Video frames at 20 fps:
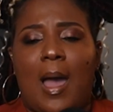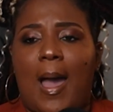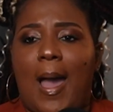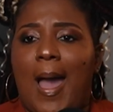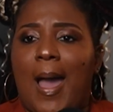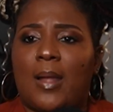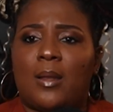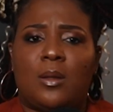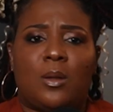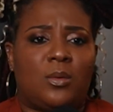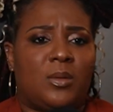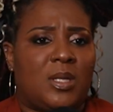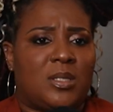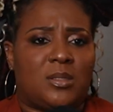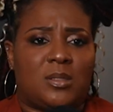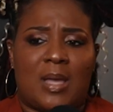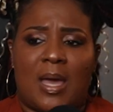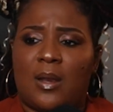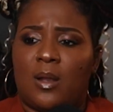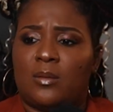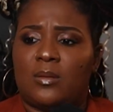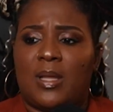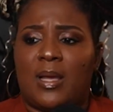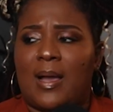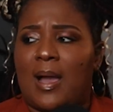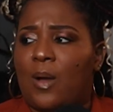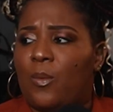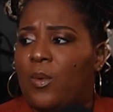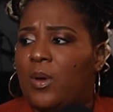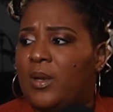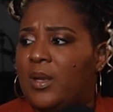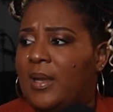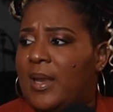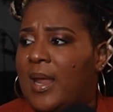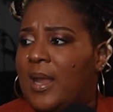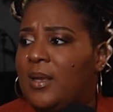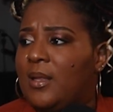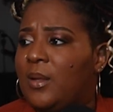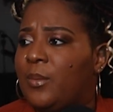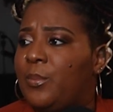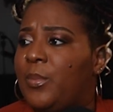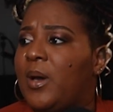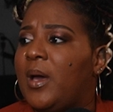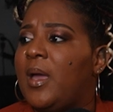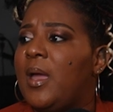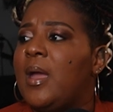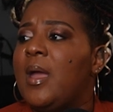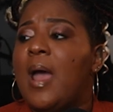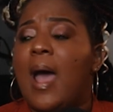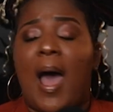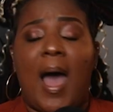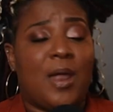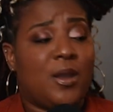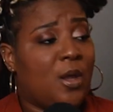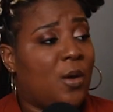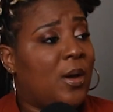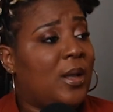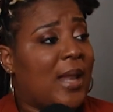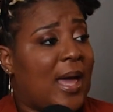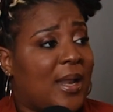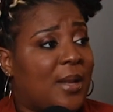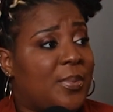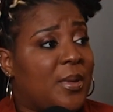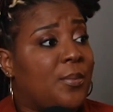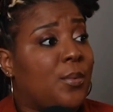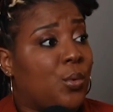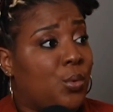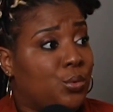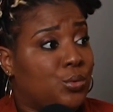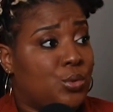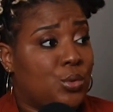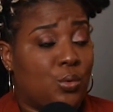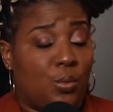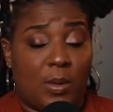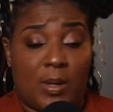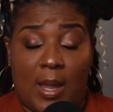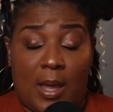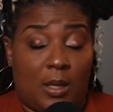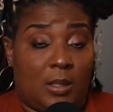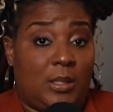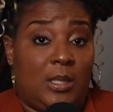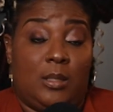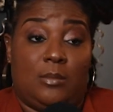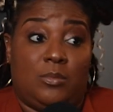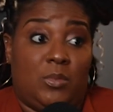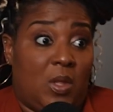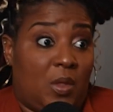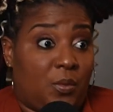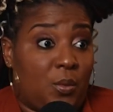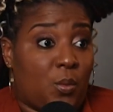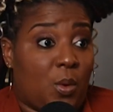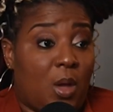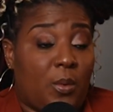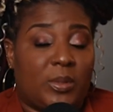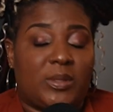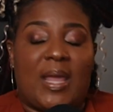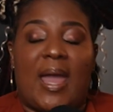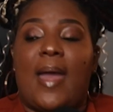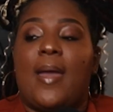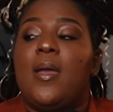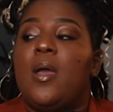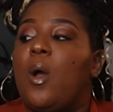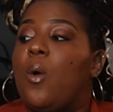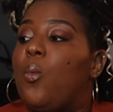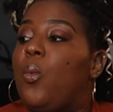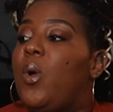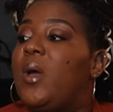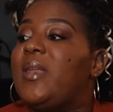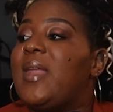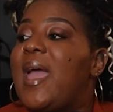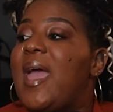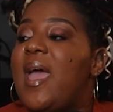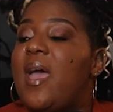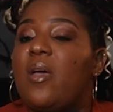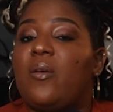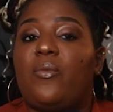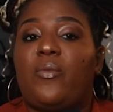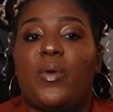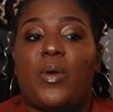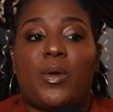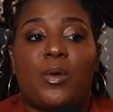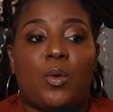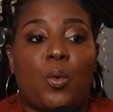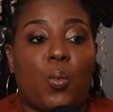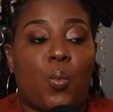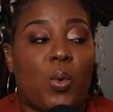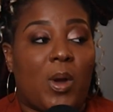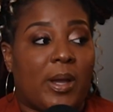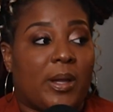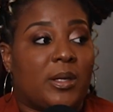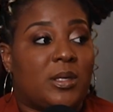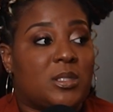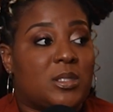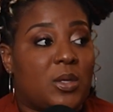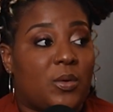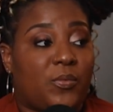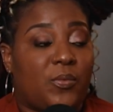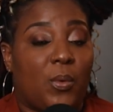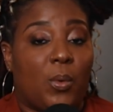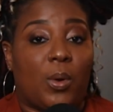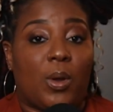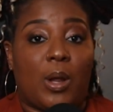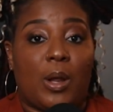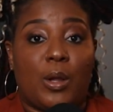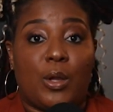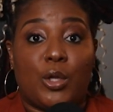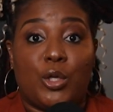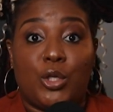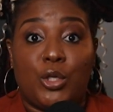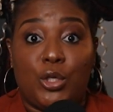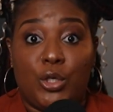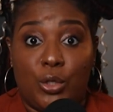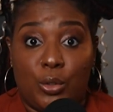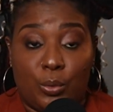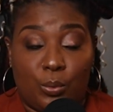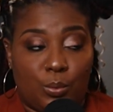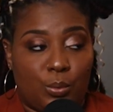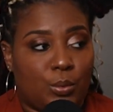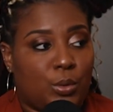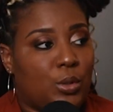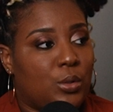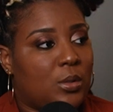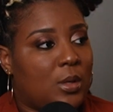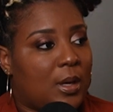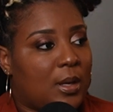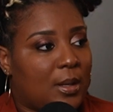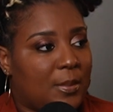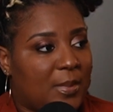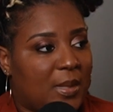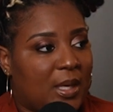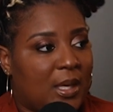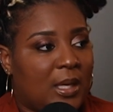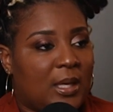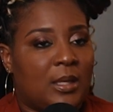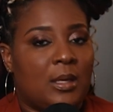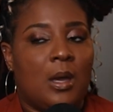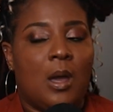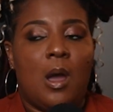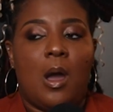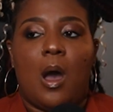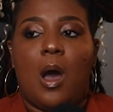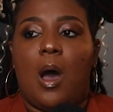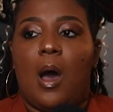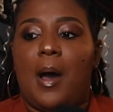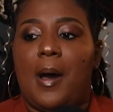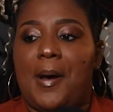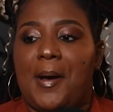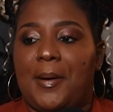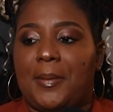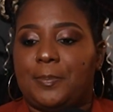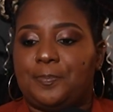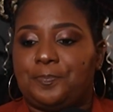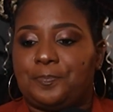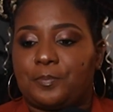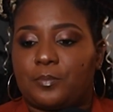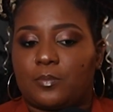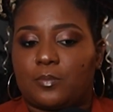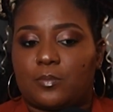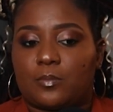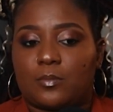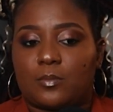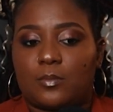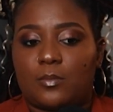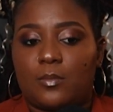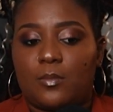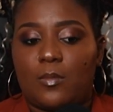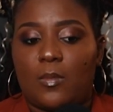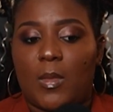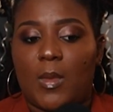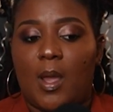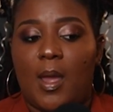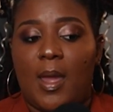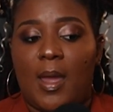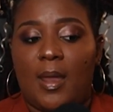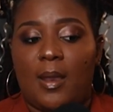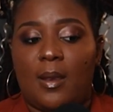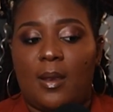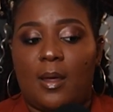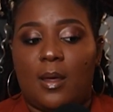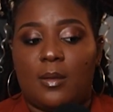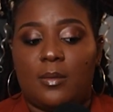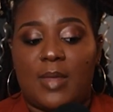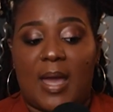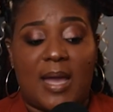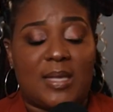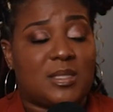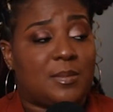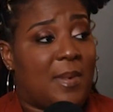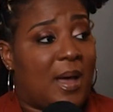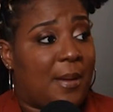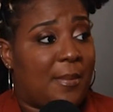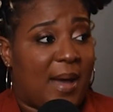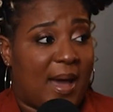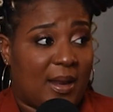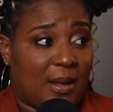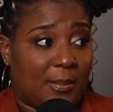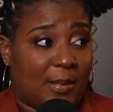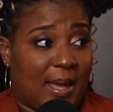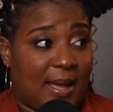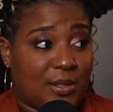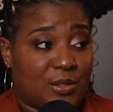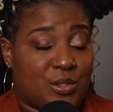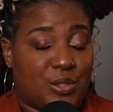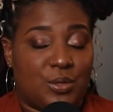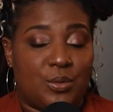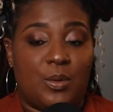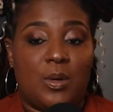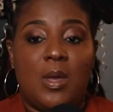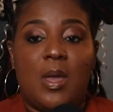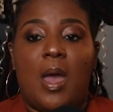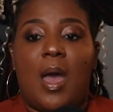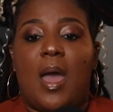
I don't think I want a nanny, but I know a lot of people who do, and nothing wrong with that. Whatever works for you, you know what I mean? And that's my bottom line too.